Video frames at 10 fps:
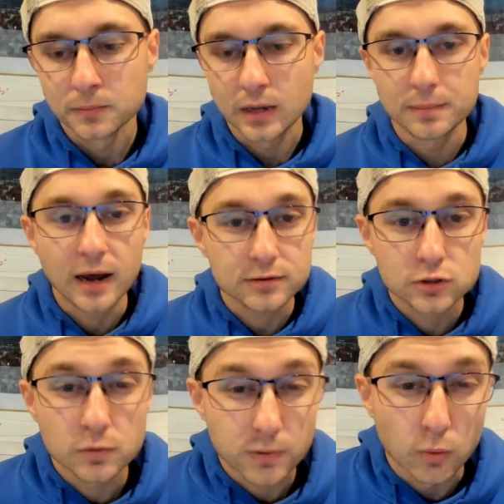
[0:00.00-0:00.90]
I'm not
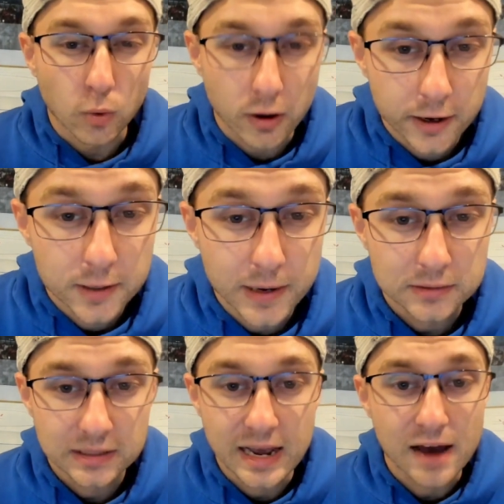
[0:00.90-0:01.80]
super worried
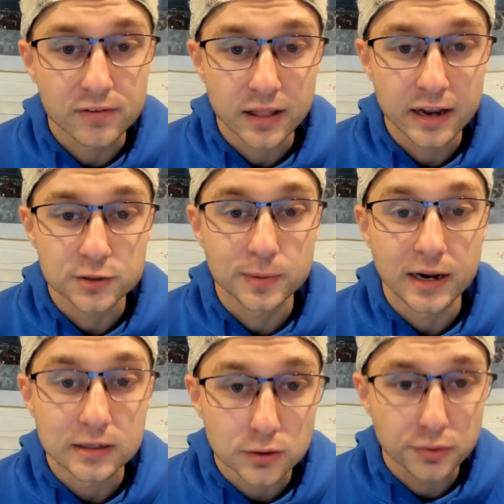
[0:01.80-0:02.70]
about the Avalanche, but
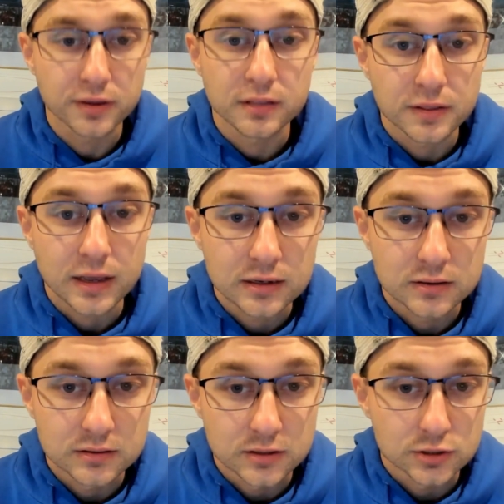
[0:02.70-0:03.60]
I do think that they
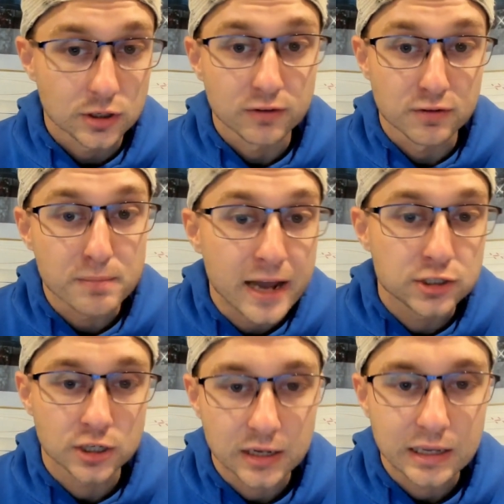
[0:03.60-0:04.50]
deserved
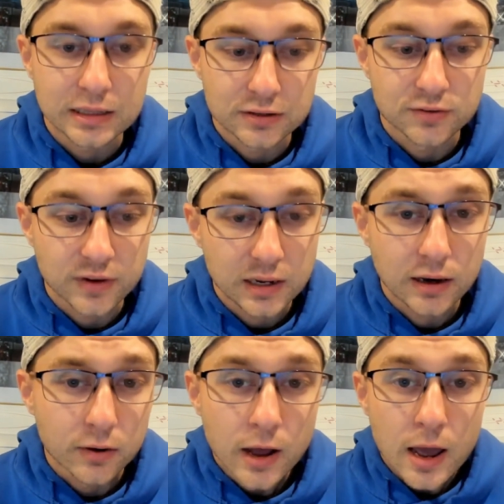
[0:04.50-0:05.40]
mentioning in this
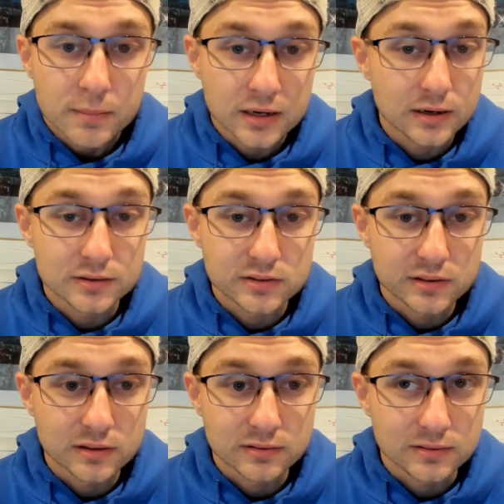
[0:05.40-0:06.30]
video because
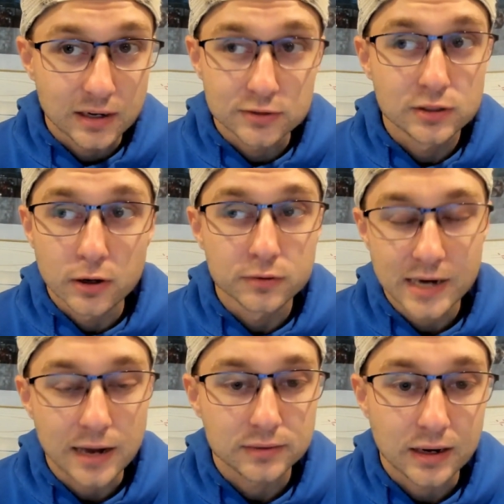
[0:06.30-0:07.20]
there's no
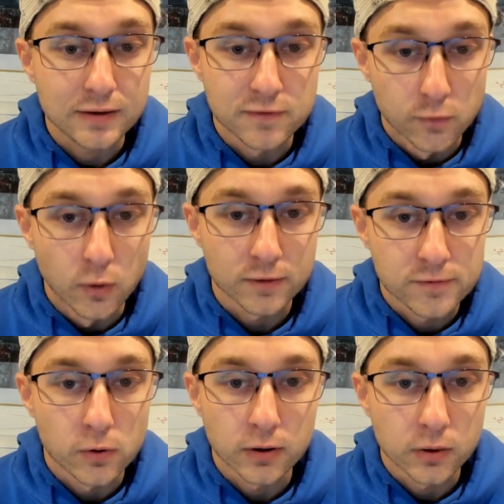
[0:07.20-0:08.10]
doubt that a
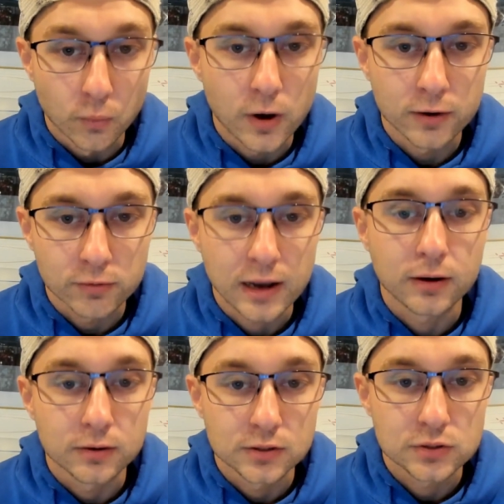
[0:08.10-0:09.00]
4-4-1
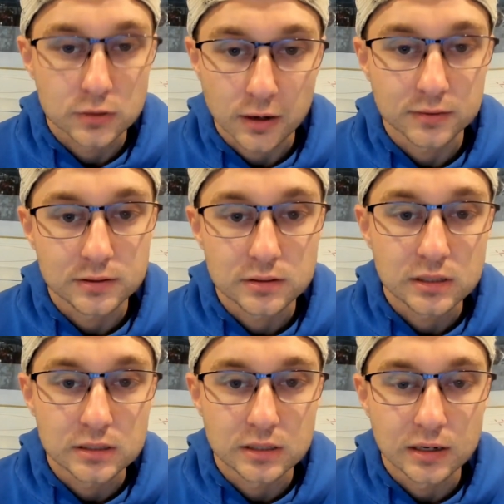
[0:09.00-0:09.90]
record to start the
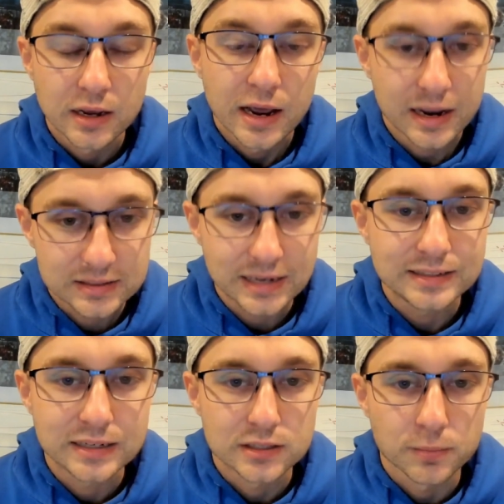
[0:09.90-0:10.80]
season is a
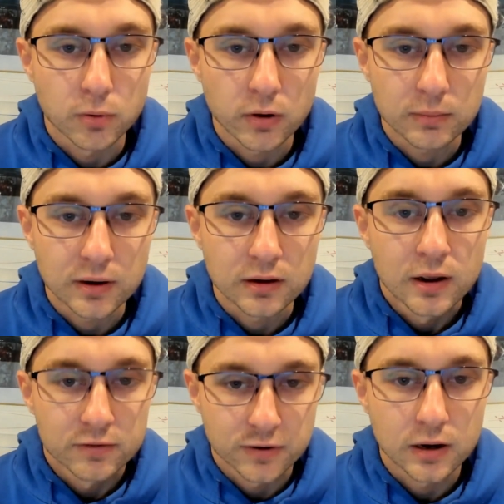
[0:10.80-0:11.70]
disappointment
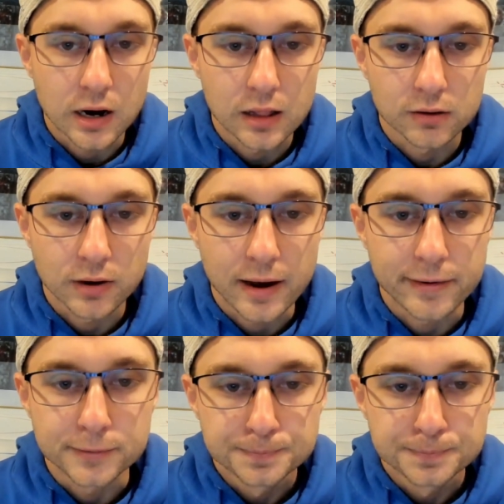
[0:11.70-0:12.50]
for Colorado.